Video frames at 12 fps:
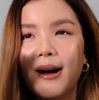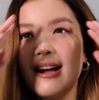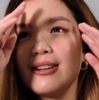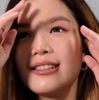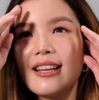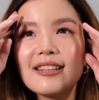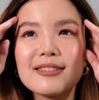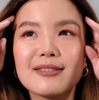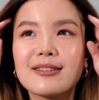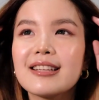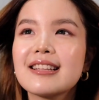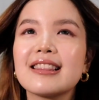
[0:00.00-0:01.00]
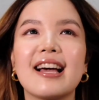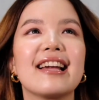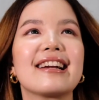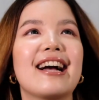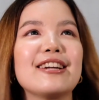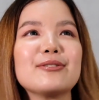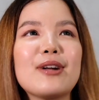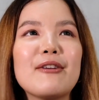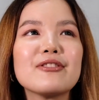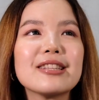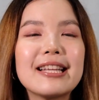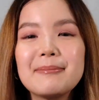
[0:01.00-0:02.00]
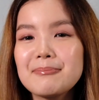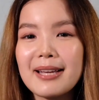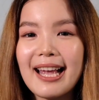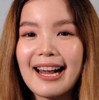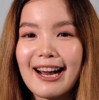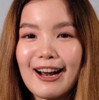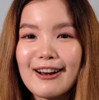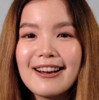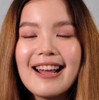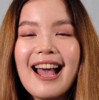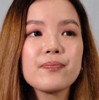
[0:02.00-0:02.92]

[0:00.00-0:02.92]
I like looking like I don't have limp hair.